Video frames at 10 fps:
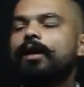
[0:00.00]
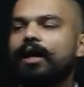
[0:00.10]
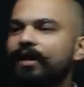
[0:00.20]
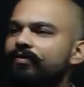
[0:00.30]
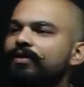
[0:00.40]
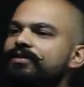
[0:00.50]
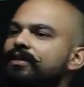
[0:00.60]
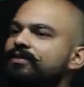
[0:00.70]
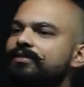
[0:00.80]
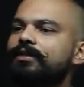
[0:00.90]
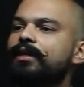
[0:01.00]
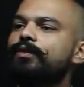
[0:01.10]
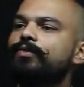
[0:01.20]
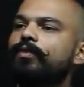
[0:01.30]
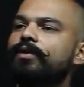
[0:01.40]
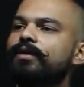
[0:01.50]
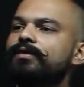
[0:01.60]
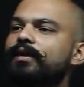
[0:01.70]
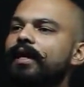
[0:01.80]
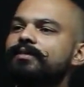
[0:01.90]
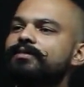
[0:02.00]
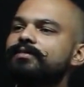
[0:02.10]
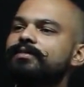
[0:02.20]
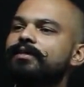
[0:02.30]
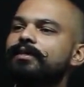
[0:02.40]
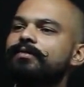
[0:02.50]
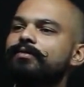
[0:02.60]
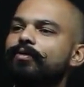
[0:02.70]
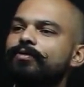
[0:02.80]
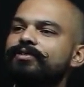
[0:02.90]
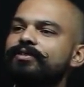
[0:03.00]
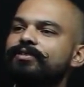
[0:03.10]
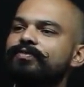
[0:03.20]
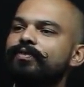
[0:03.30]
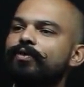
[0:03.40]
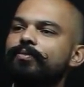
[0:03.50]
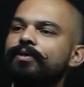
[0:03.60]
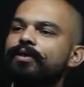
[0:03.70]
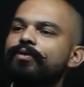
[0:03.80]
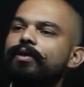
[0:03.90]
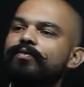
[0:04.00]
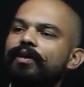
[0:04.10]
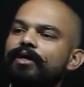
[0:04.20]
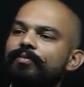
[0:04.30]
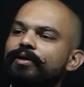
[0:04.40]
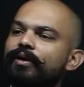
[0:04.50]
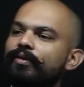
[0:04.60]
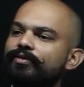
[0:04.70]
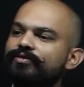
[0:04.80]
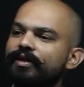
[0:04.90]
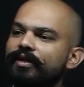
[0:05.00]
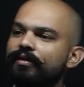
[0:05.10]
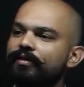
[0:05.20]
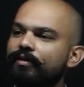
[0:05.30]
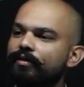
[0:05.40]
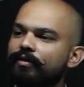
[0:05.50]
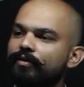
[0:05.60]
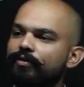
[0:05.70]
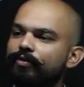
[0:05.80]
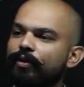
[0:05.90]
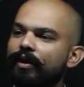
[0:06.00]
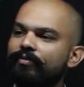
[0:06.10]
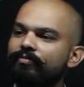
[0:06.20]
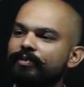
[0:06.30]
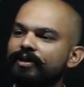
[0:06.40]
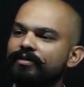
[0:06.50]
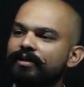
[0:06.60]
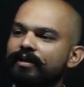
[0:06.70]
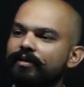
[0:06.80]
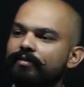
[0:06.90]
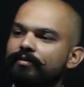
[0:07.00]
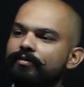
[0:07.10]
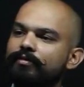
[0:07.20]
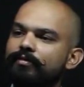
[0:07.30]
I will just tell you what are the gases that are causing this phenomena. You have carbon dioxide, you have methane,